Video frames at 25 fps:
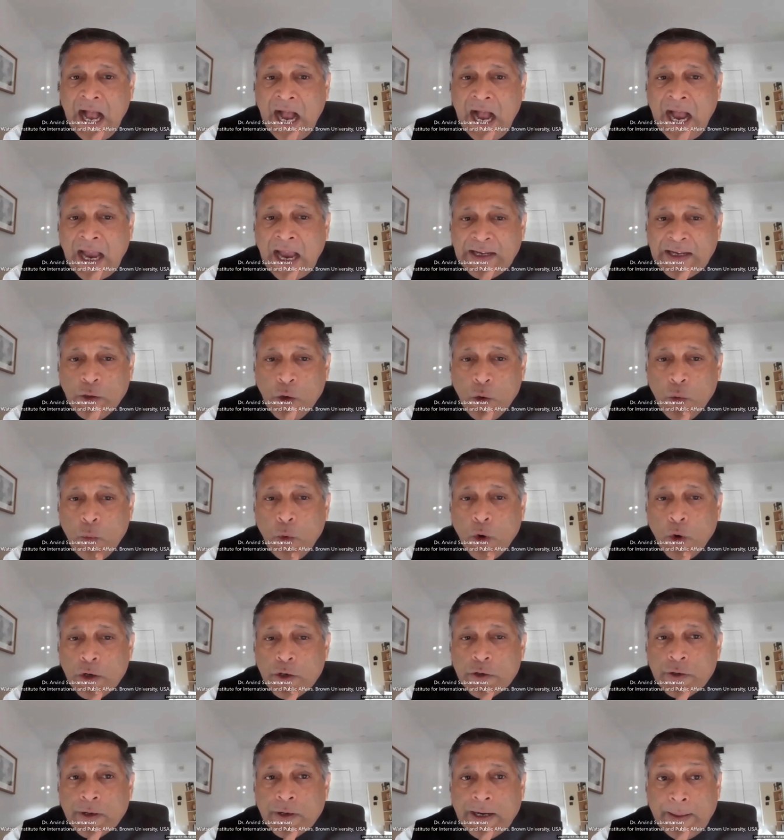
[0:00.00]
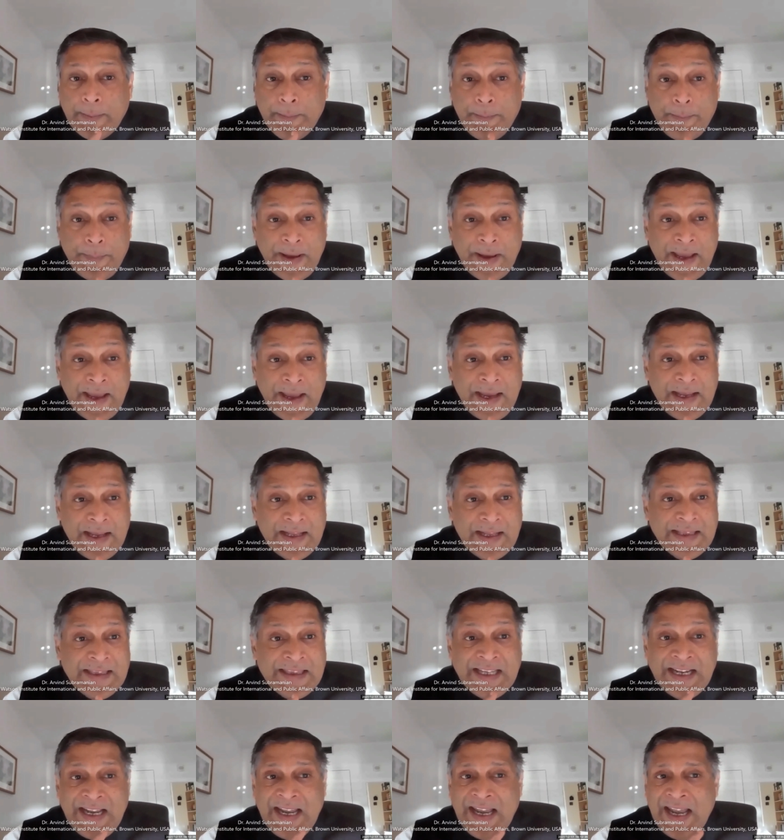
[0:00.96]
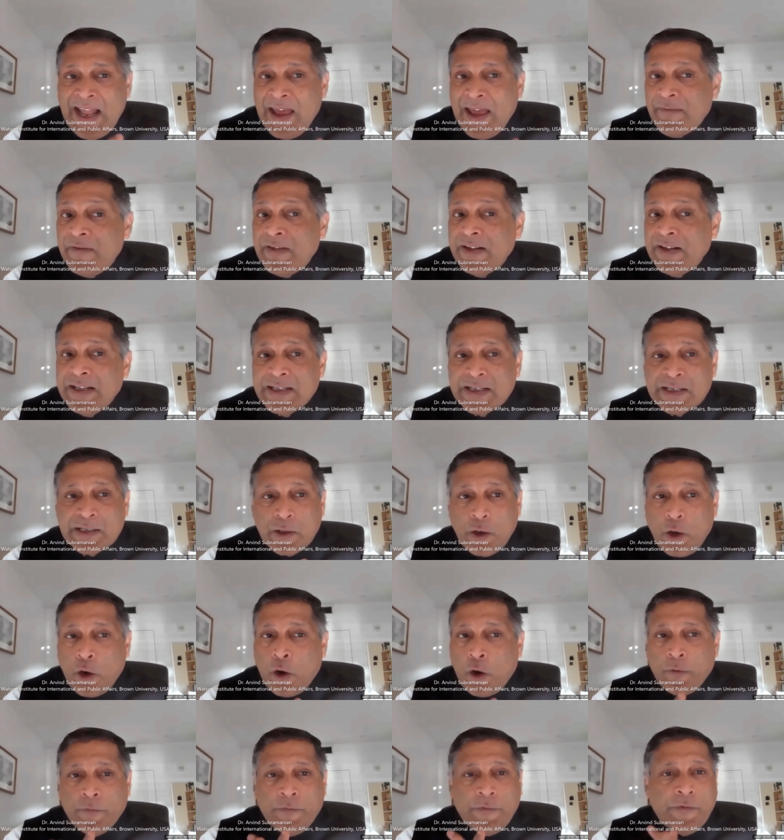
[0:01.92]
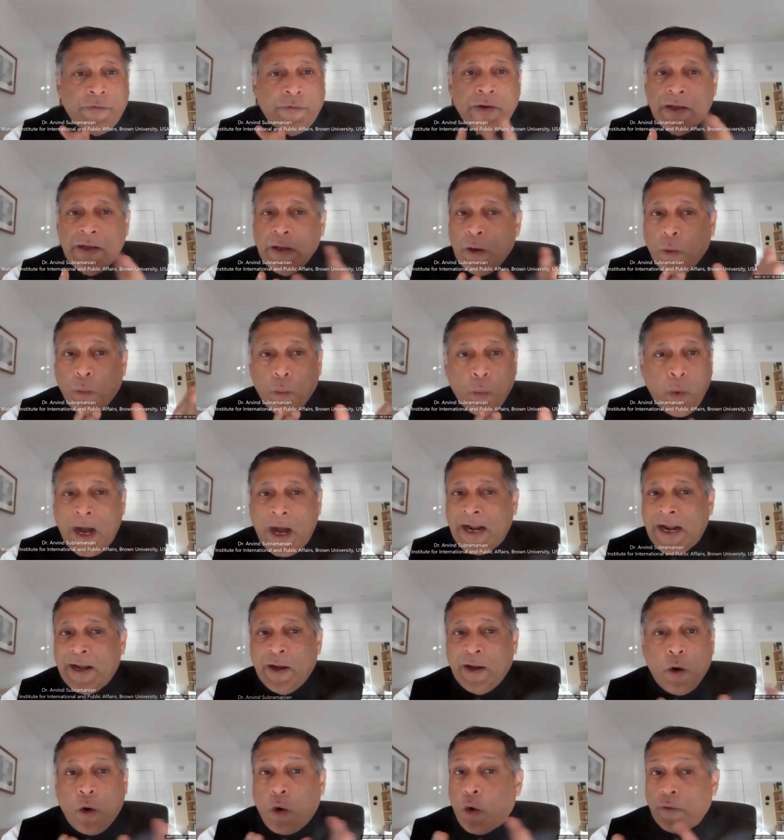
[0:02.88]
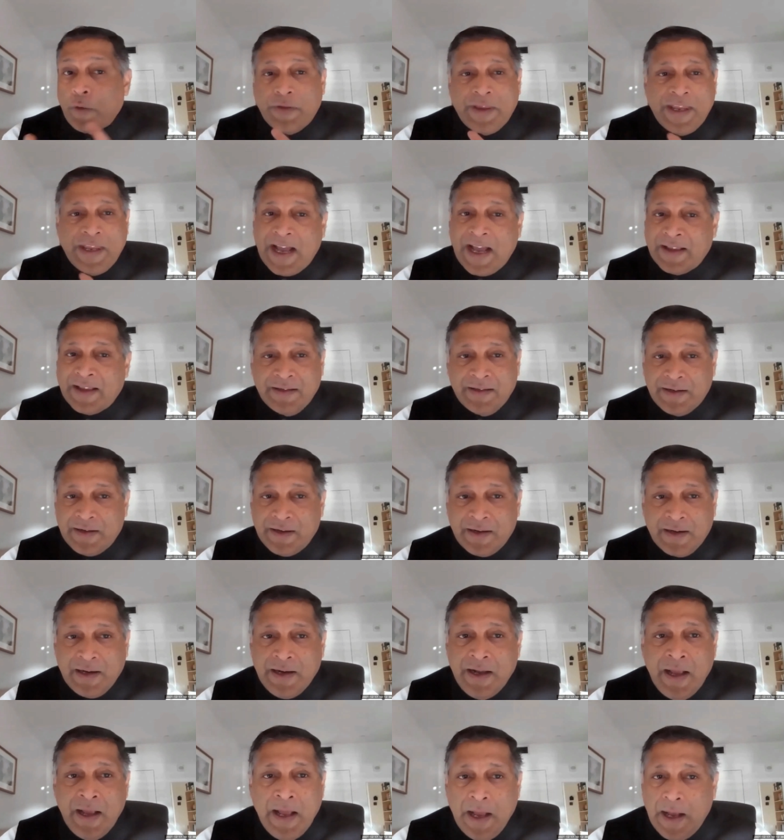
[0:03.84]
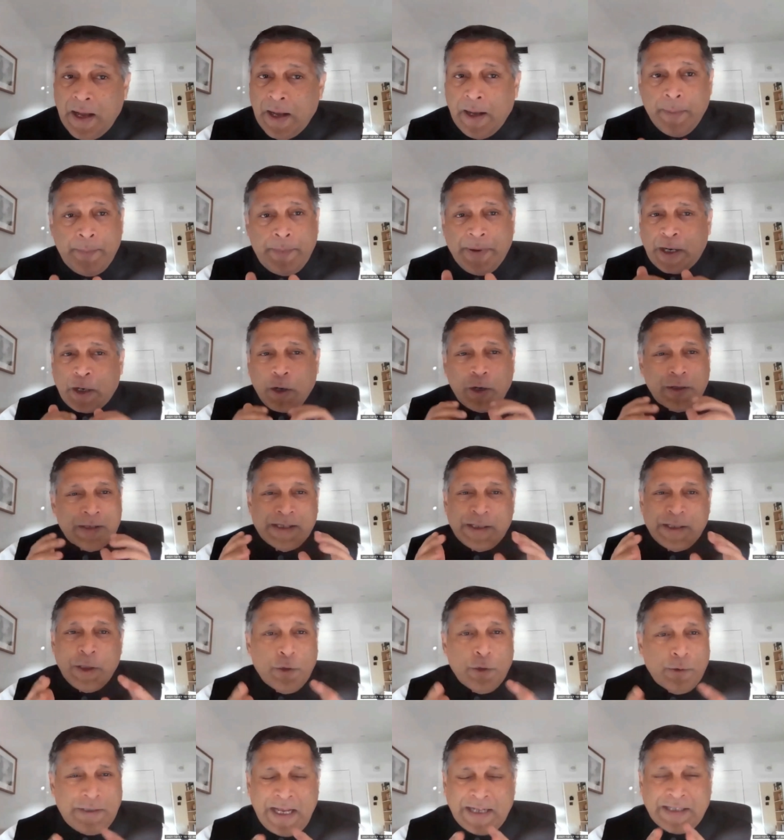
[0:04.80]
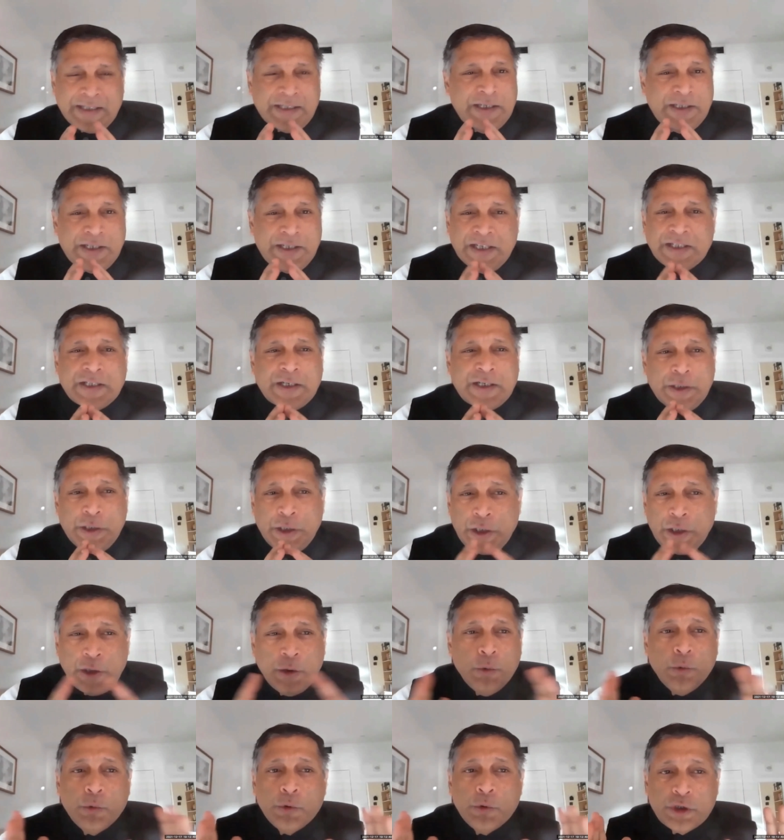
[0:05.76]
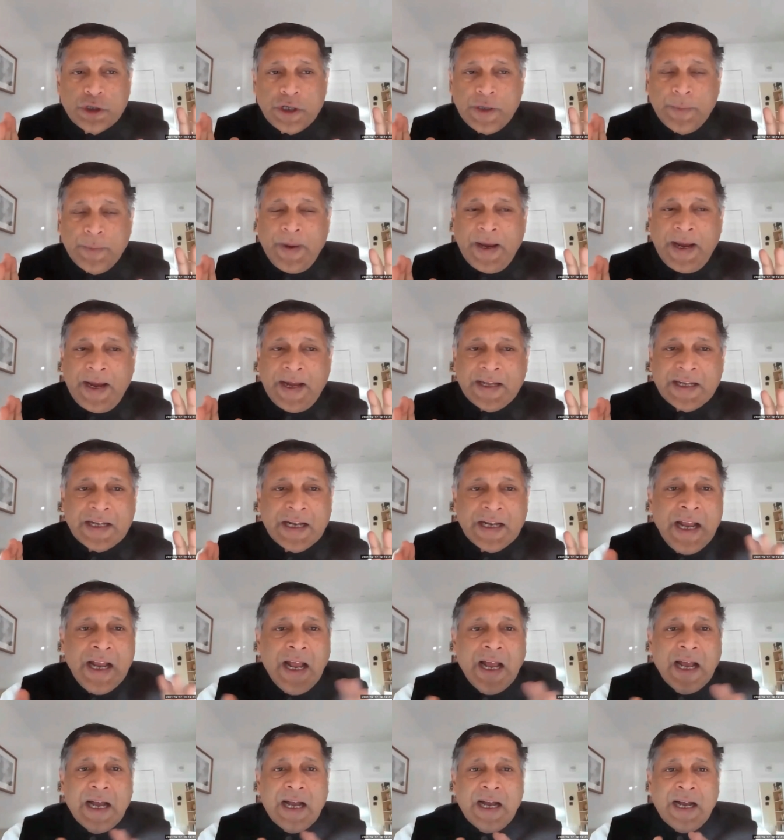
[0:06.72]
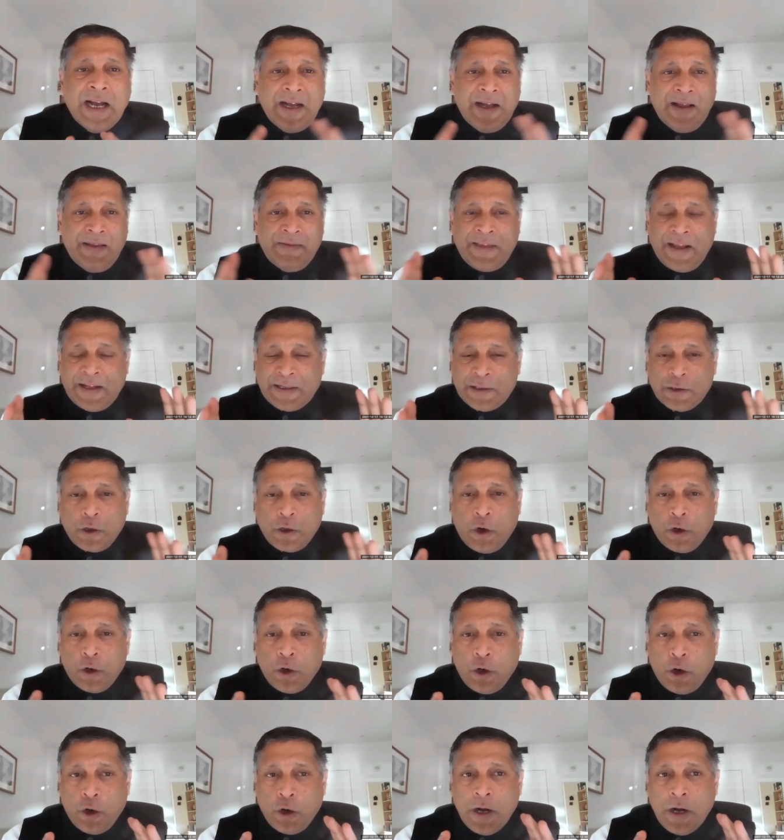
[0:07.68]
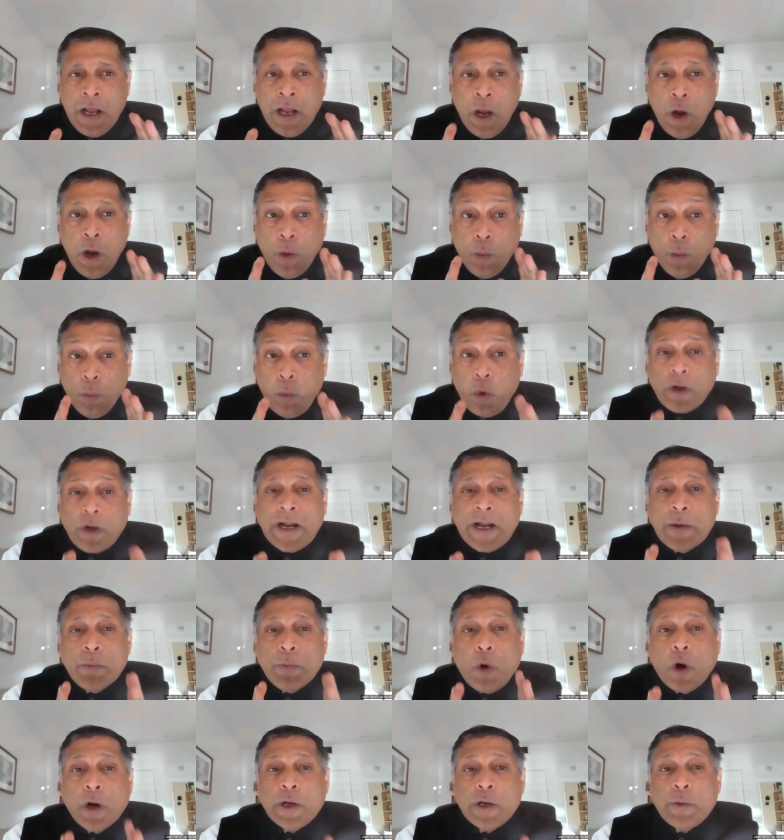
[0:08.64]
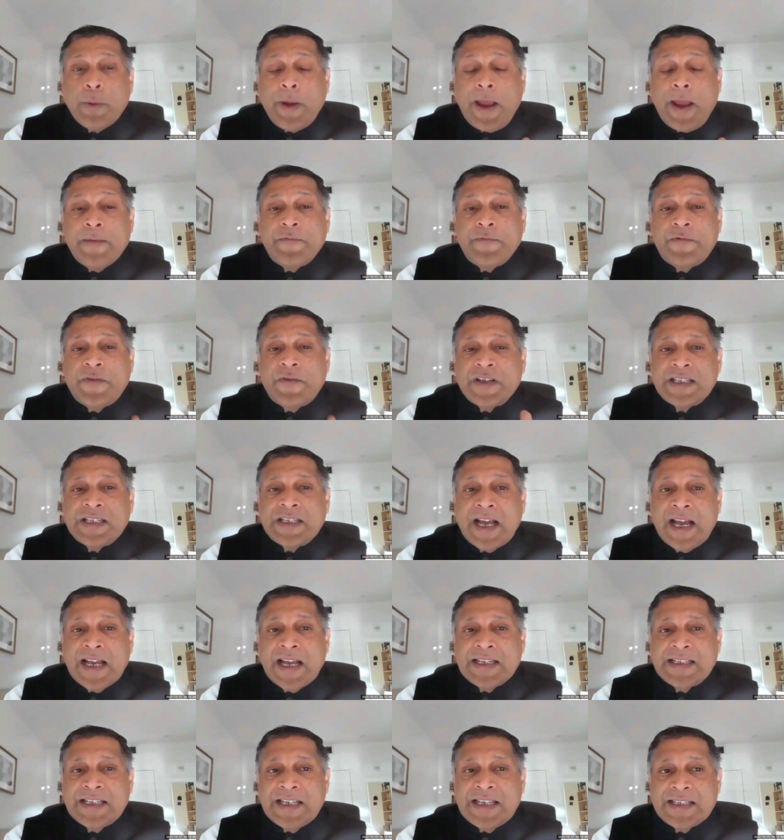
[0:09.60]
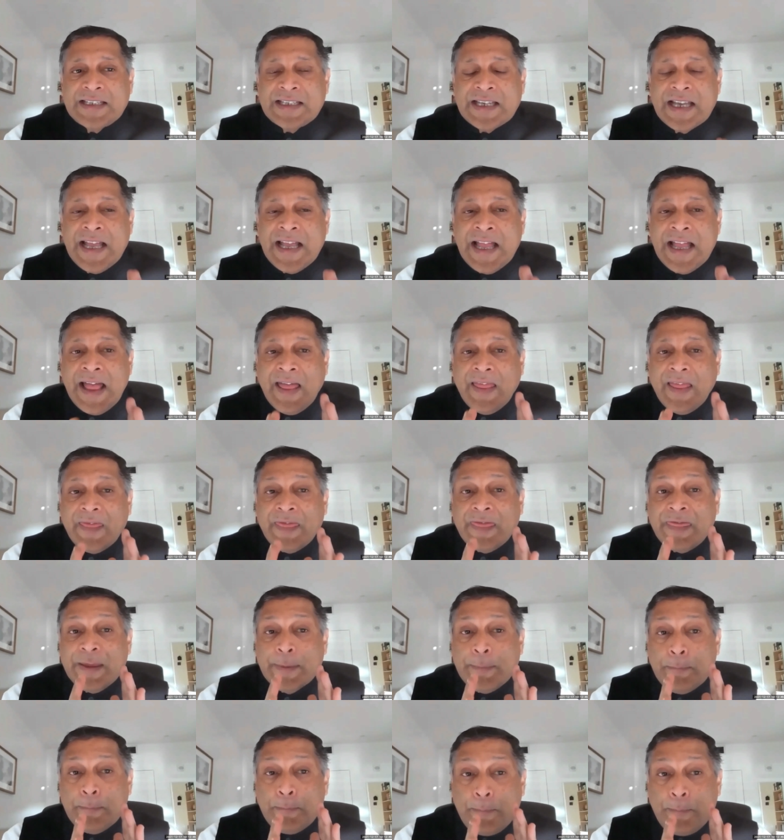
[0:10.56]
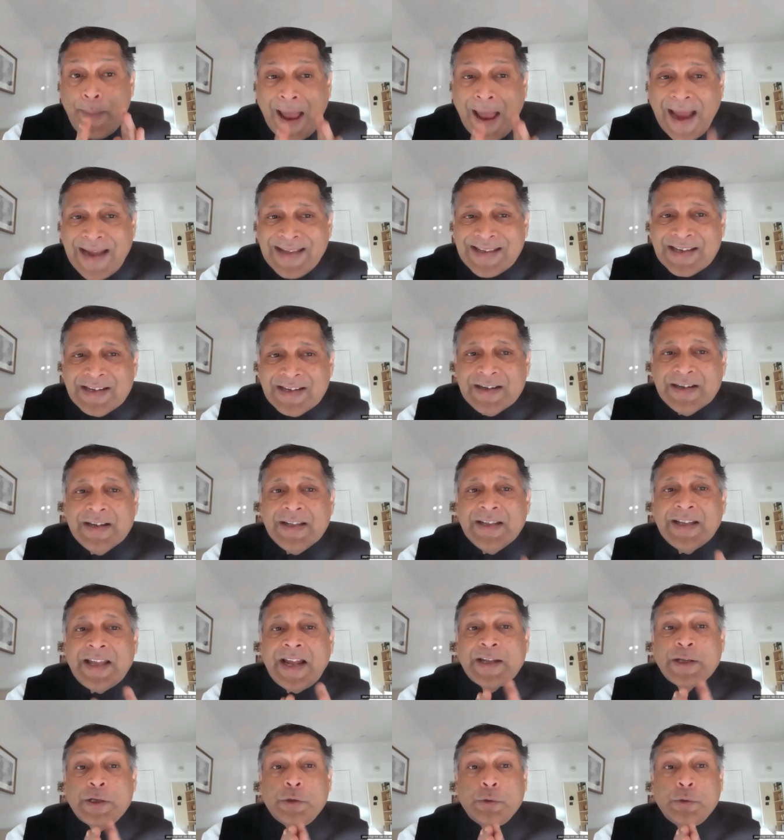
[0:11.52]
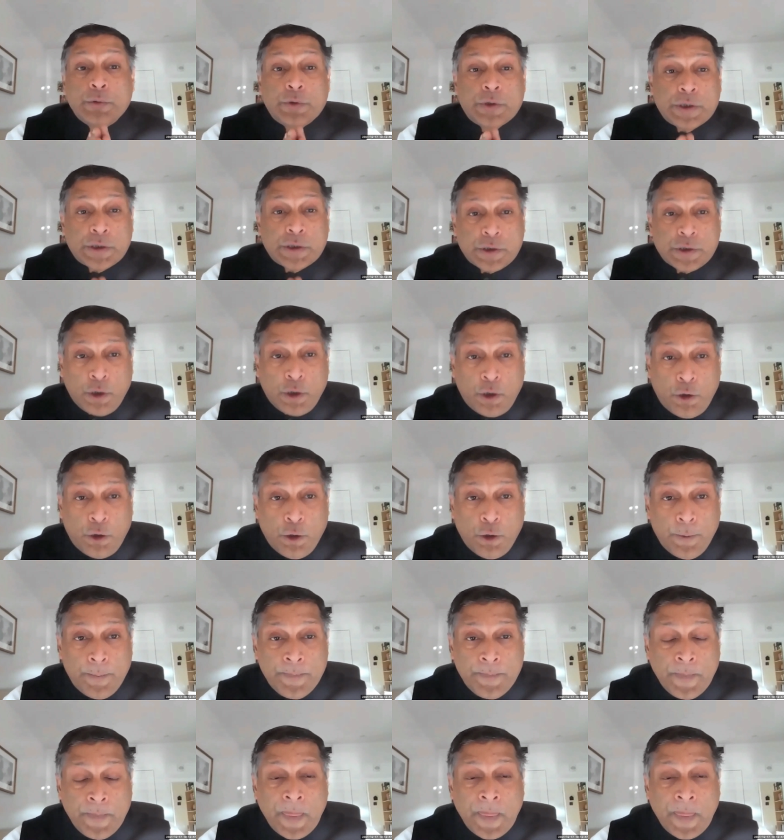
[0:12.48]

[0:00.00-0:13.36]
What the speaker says: I don't want to compare the levels of one or the other, because that's just a huge debate that's gone on. What I want to emphasize is the pattern that you saw